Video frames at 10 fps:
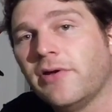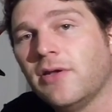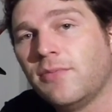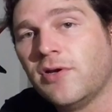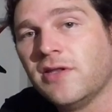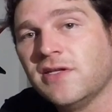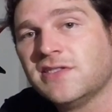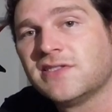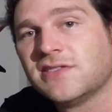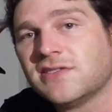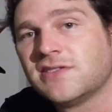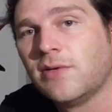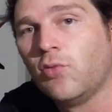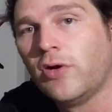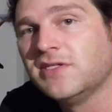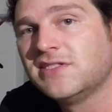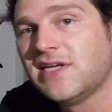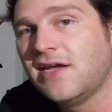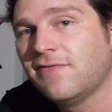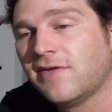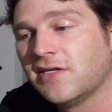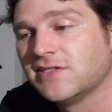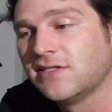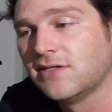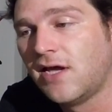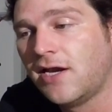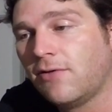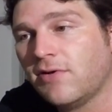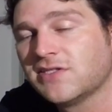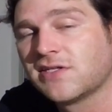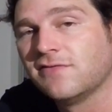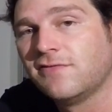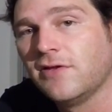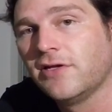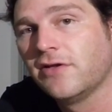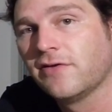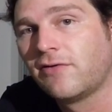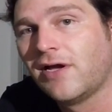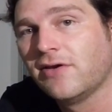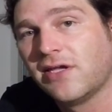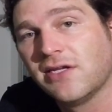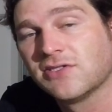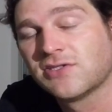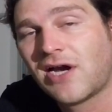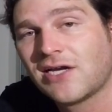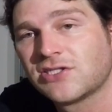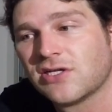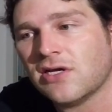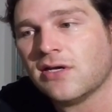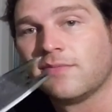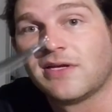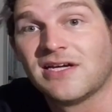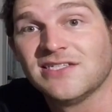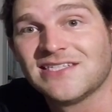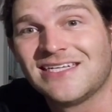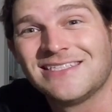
and putting this somewhere safe and is not at risk of falling on the ground and getting scratched, because it is